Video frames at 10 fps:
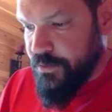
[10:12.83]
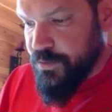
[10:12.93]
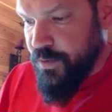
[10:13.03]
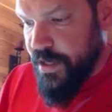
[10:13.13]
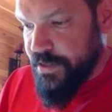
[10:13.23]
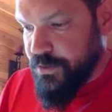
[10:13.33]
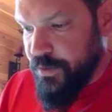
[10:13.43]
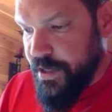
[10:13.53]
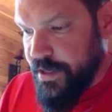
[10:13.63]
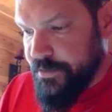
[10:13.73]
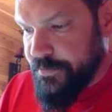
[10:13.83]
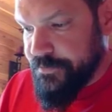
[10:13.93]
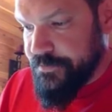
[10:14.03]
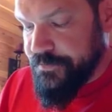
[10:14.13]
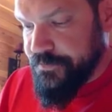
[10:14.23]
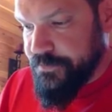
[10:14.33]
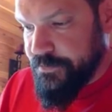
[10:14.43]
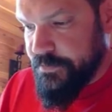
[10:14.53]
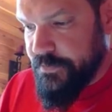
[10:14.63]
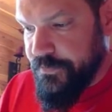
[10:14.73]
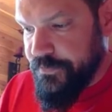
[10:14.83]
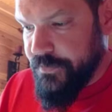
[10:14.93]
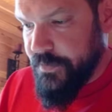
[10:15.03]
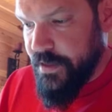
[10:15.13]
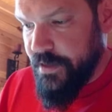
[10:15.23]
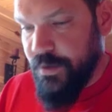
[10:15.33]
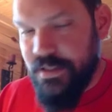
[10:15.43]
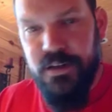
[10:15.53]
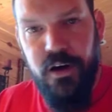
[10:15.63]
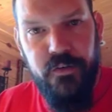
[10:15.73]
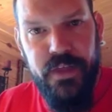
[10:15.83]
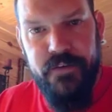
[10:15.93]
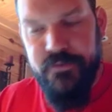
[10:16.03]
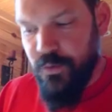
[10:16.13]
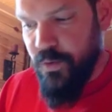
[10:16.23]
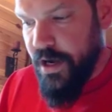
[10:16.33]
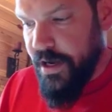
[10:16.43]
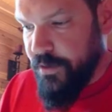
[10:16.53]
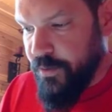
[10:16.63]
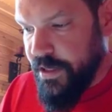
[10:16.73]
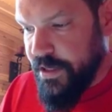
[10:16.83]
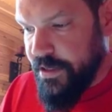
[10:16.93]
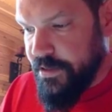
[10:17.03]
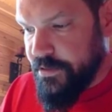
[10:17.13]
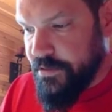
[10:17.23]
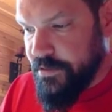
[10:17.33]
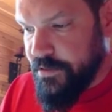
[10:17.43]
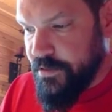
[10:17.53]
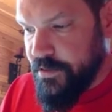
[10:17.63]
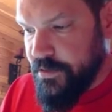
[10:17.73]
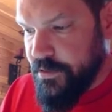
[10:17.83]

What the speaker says: X equals y squared. If we solve that for y, we get